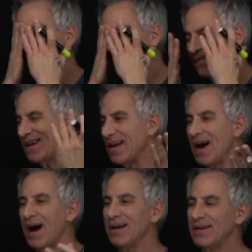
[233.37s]
oh man.
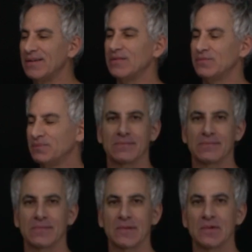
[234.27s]
I,
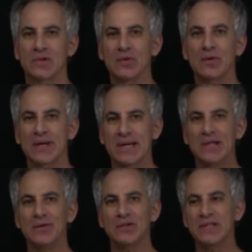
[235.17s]
so
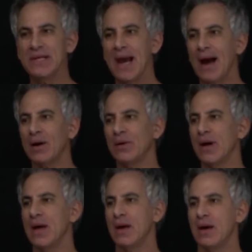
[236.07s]
can you see how
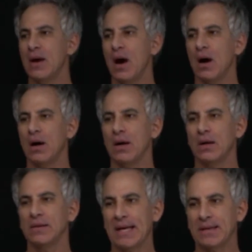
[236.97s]

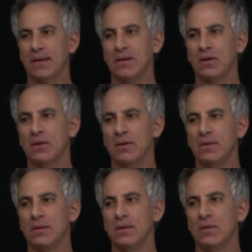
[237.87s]
like
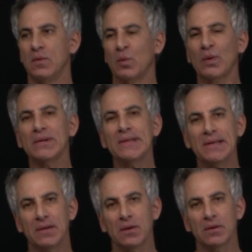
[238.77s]

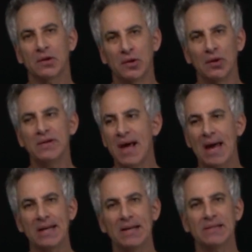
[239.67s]
really good
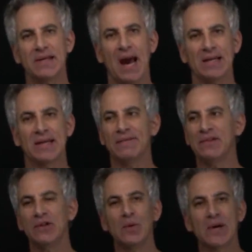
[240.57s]
that is at
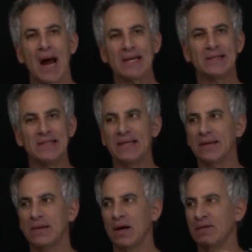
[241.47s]
giving you an
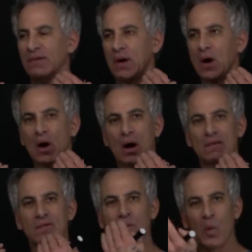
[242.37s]
idea of of